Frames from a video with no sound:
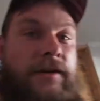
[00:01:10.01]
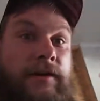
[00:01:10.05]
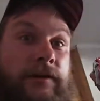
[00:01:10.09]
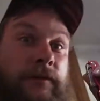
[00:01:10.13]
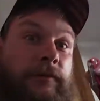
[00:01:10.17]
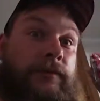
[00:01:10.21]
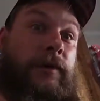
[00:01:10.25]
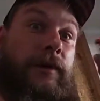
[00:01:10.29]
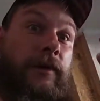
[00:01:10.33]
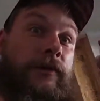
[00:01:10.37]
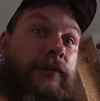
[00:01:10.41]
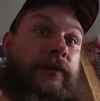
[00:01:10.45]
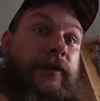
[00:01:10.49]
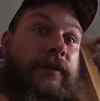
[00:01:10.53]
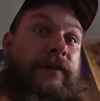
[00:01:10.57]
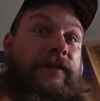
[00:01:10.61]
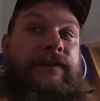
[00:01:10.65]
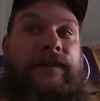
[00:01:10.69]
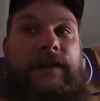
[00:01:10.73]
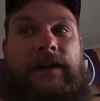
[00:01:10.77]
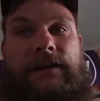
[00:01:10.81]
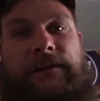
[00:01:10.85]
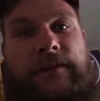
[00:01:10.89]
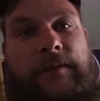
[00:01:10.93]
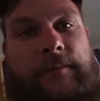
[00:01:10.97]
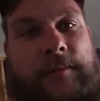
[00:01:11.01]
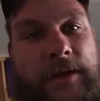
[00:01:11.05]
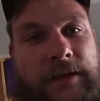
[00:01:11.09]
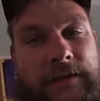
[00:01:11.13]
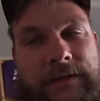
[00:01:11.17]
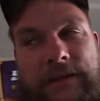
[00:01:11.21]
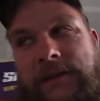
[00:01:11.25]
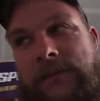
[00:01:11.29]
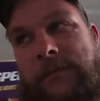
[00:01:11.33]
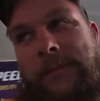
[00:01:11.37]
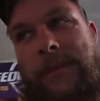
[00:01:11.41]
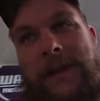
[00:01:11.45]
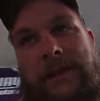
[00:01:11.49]
We're also gonna fix the
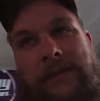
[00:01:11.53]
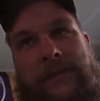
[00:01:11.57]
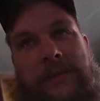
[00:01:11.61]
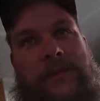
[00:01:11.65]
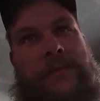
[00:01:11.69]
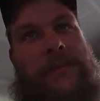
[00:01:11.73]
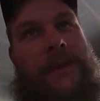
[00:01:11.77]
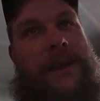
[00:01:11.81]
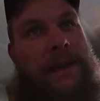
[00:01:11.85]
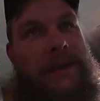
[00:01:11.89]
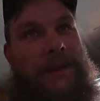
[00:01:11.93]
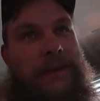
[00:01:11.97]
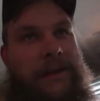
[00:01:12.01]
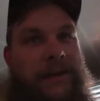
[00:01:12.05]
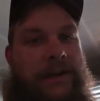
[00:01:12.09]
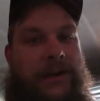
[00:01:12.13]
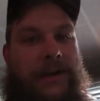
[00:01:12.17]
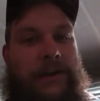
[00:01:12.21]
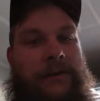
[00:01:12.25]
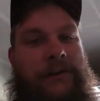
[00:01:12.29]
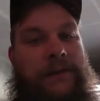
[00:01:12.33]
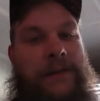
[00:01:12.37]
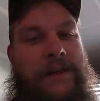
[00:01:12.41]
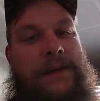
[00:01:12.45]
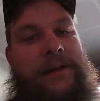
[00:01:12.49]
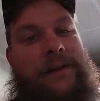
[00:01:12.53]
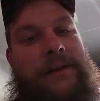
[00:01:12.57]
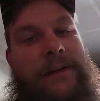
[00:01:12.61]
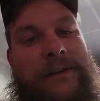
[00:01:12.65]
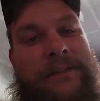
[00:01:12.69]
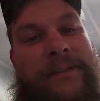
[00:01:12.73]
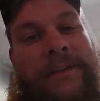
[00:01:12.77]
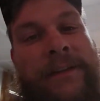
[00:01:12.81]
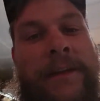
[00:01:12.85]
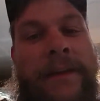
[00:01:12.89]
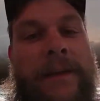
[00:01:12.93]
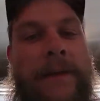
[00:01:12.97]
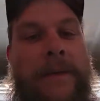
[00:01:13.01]
melty spots in the back and cut all that off,